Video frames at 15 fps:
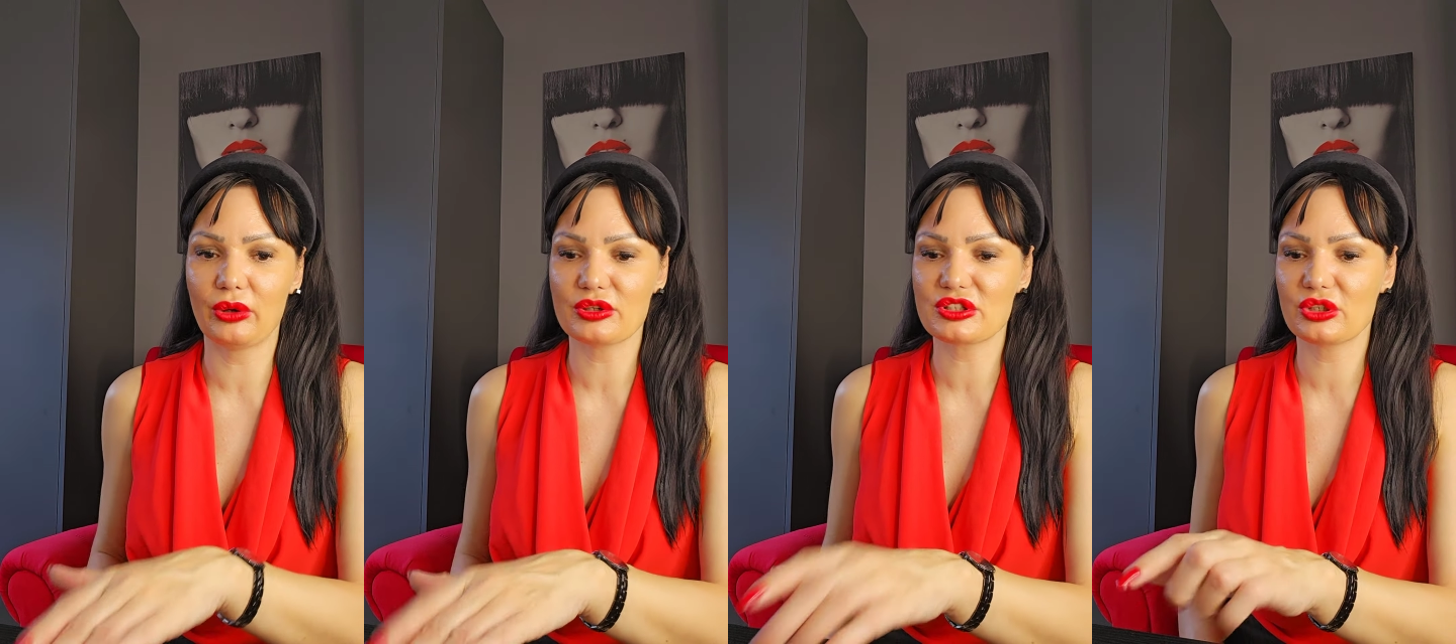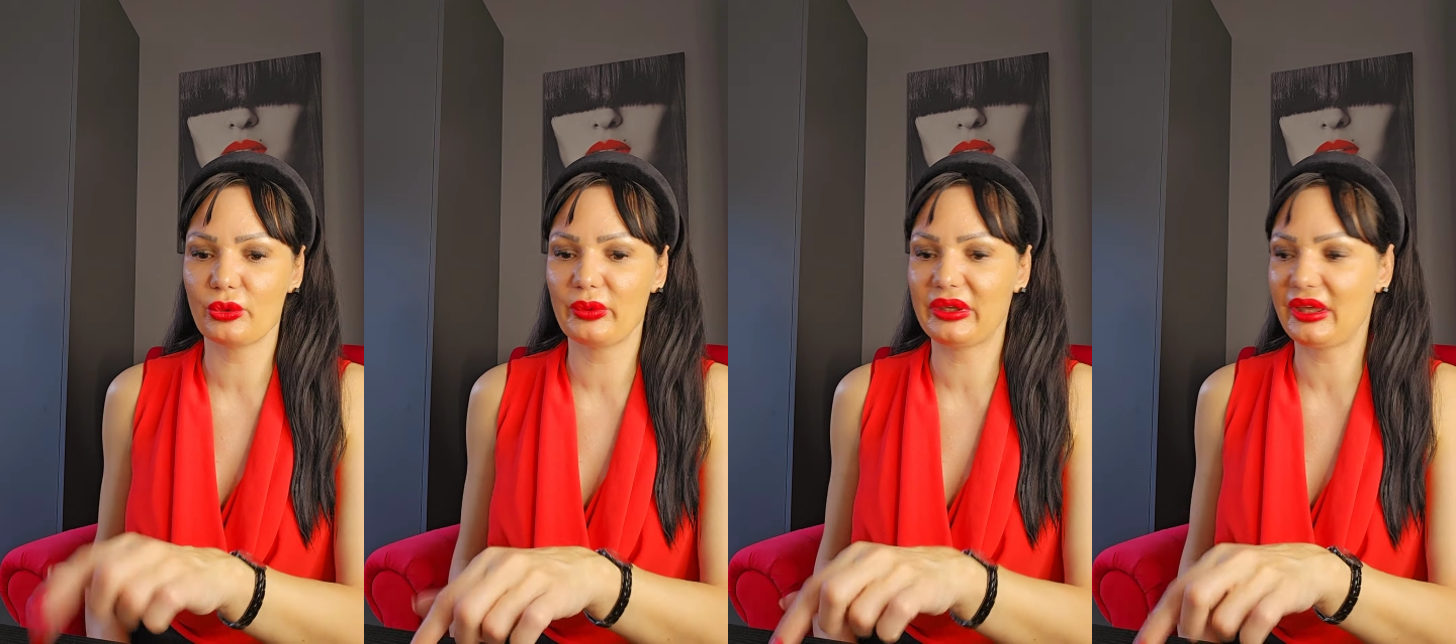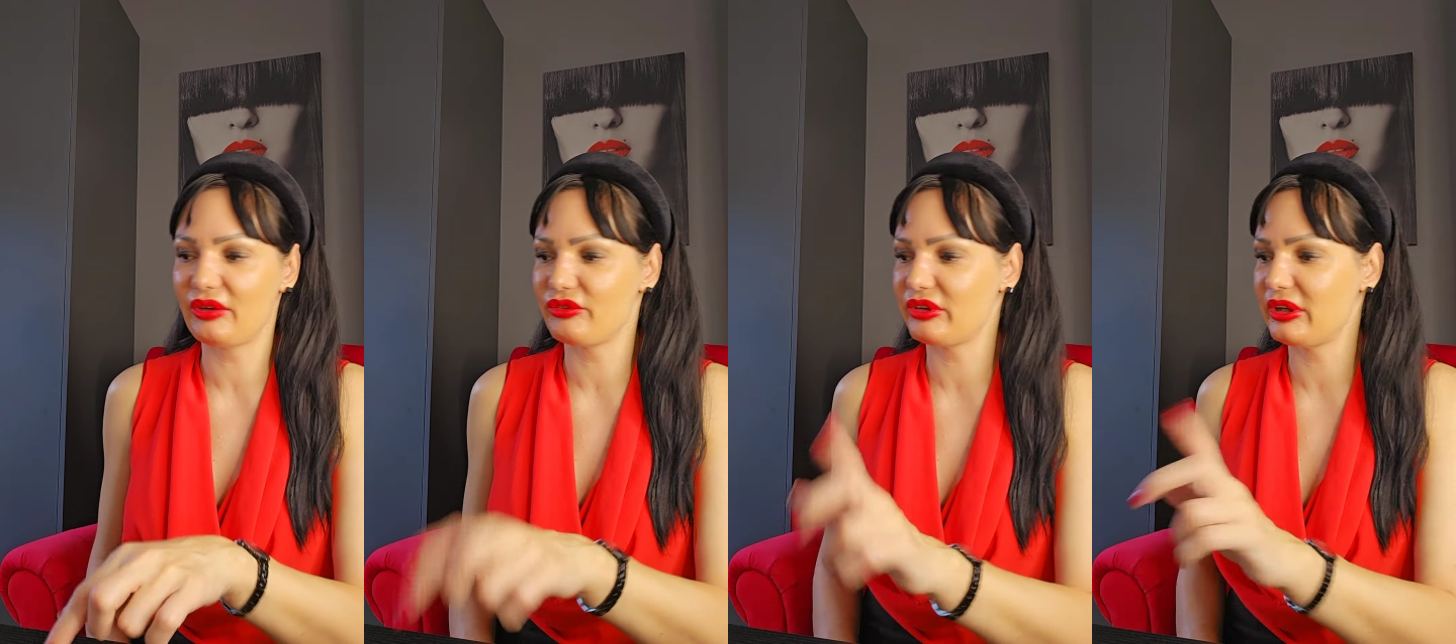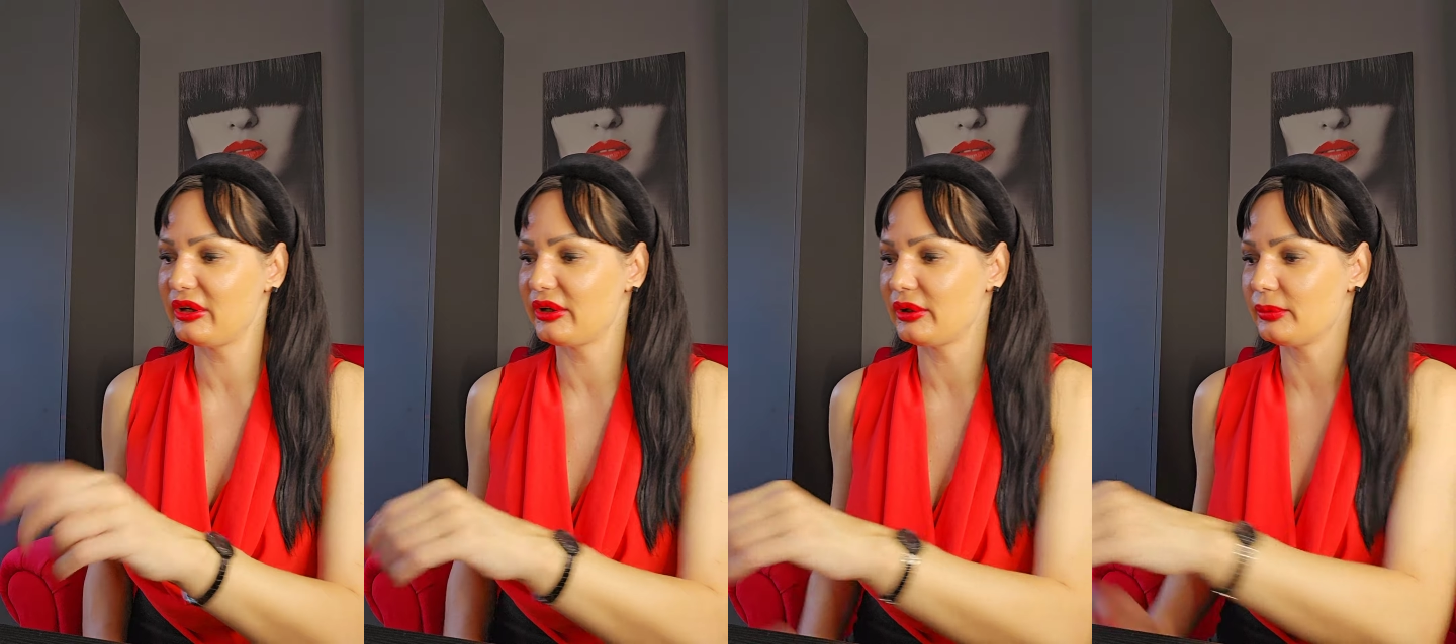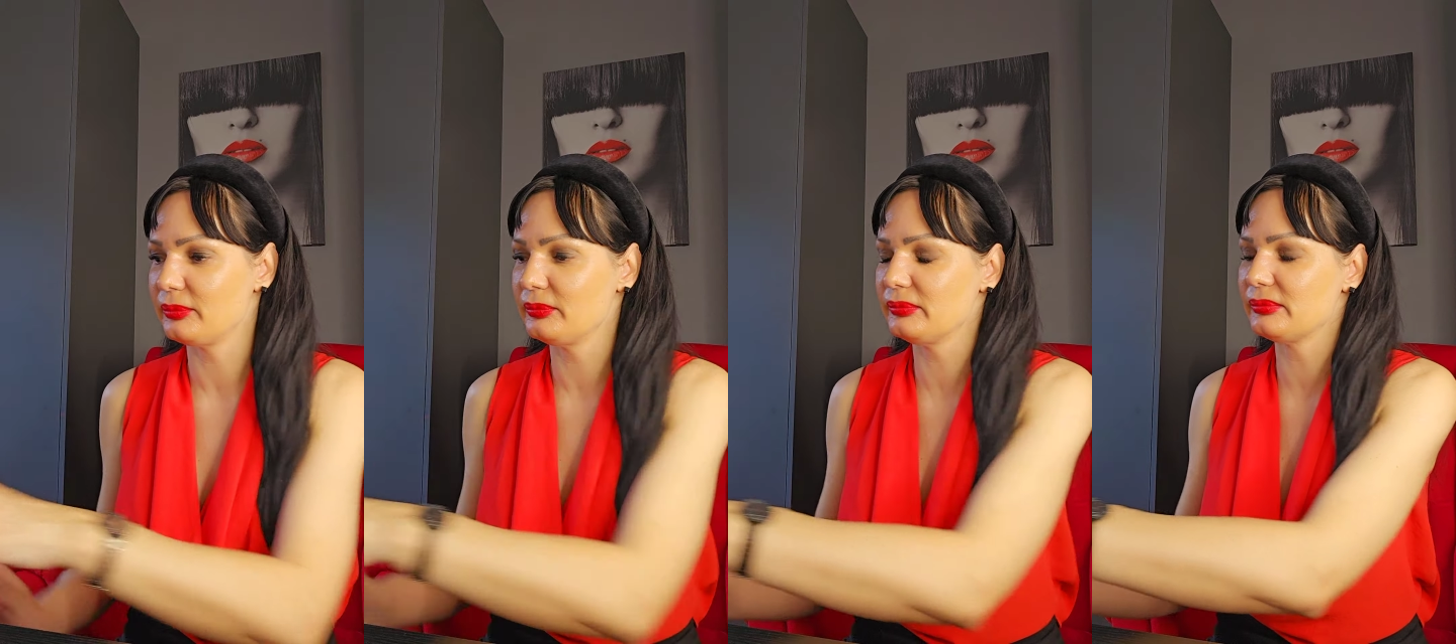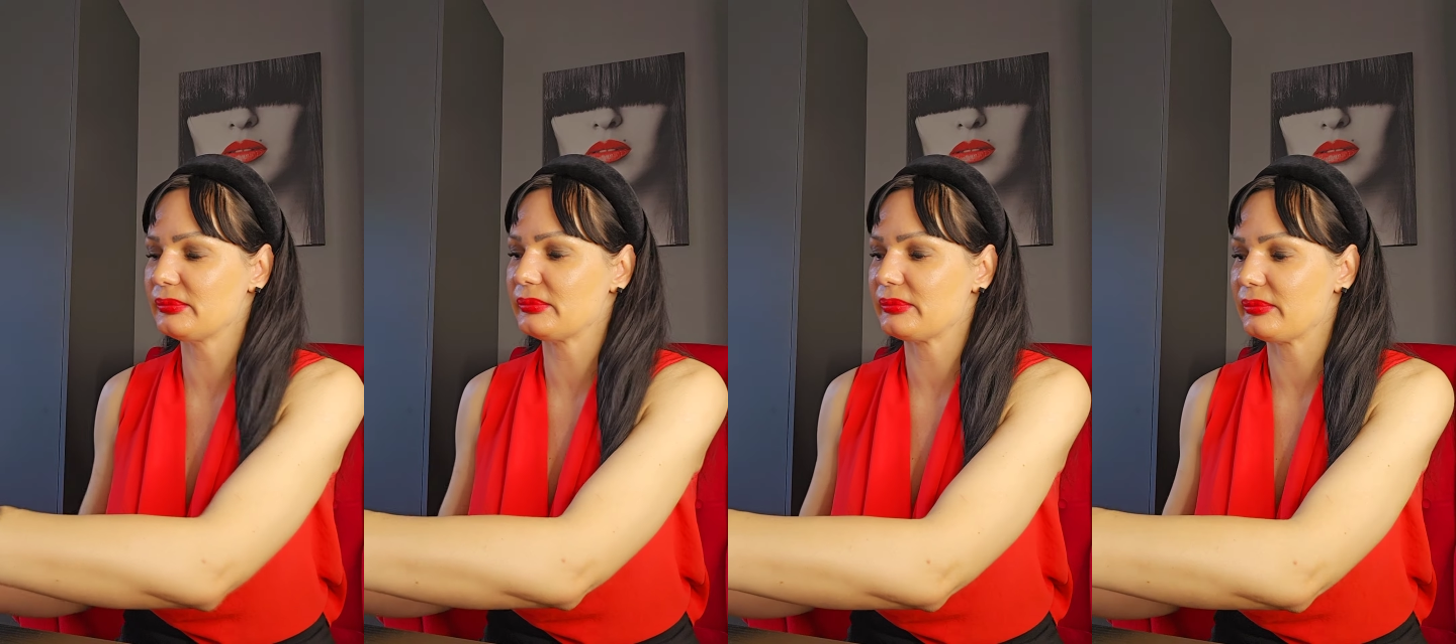also we have here
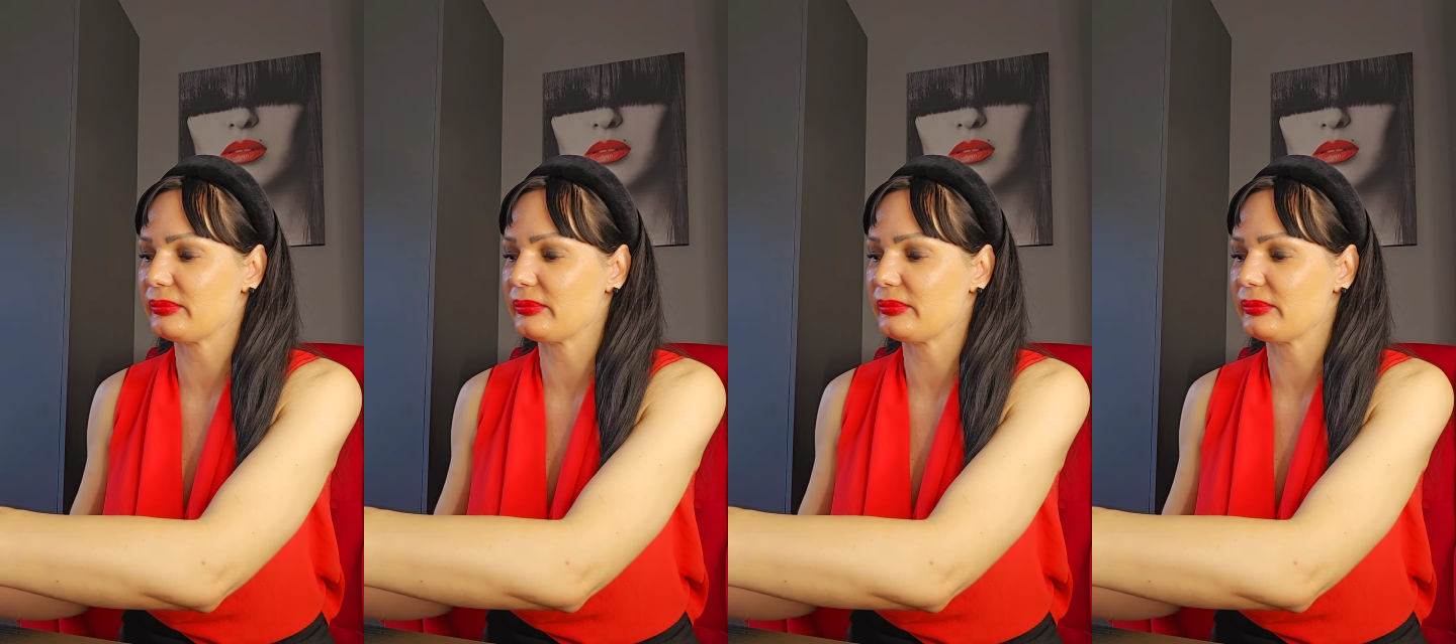hmm